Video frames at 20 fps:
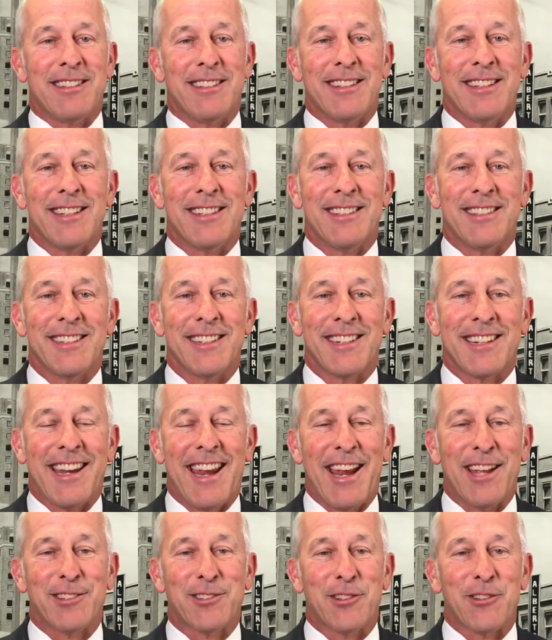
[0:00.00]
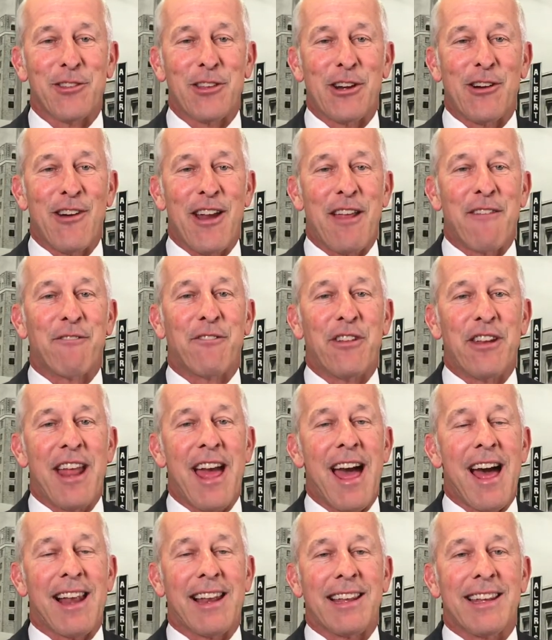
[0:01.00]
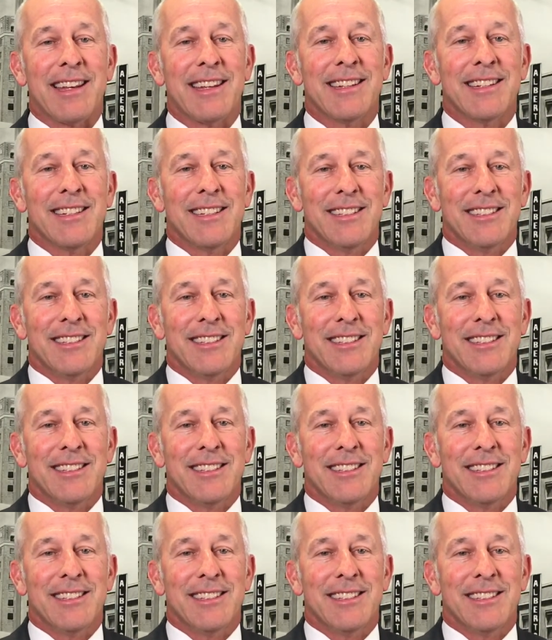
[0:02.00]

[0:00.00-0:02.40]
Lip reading: that canceled the grand finale,